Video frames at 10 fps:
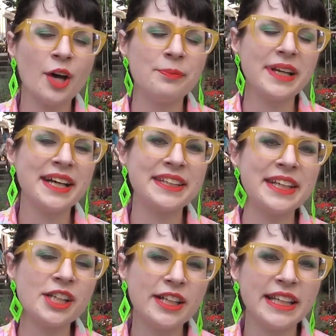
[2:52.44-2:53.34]
Because
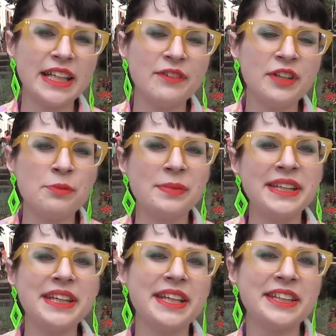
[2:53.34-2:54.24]
essentially, even in
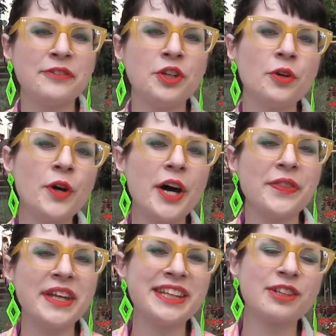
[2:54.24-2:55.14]
business, if you don't know how
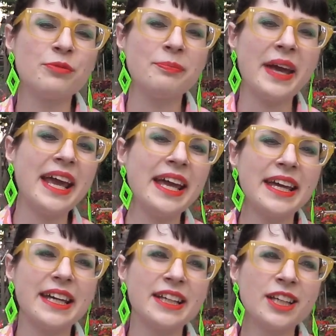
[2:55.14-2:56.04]
things are
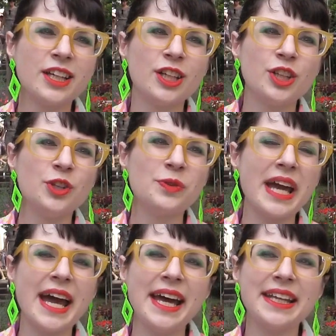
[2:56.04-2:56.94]
made, you
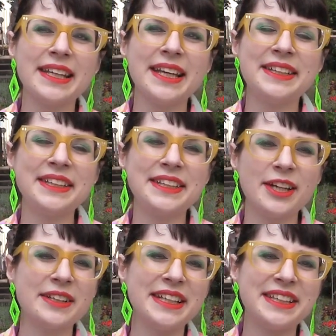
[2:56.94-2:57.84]
can't
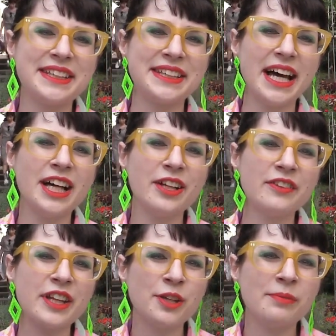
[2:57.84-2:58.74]
necessarily sell
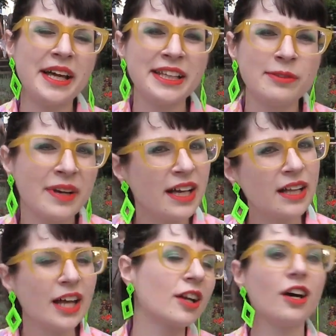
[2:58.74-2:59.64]
them as well.
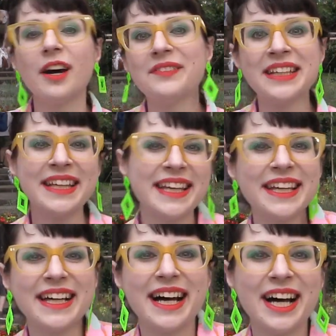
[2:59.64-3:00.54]
I don't know, I mean,
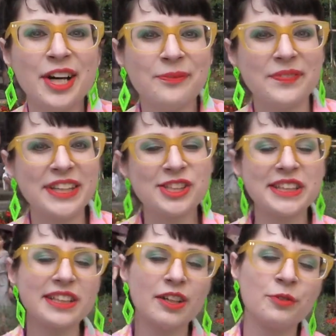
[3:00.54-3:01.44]
it's just a